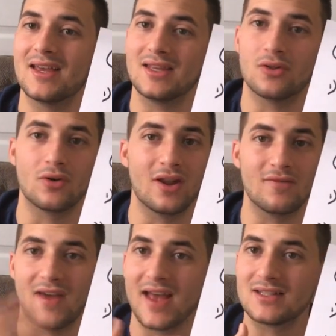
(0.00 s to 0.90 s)
either an
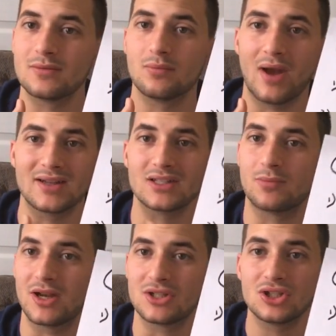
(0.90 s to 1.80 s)
advanced practice
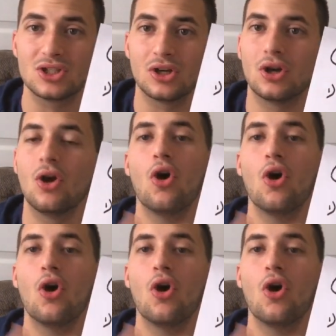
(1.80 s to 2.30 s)
practitioner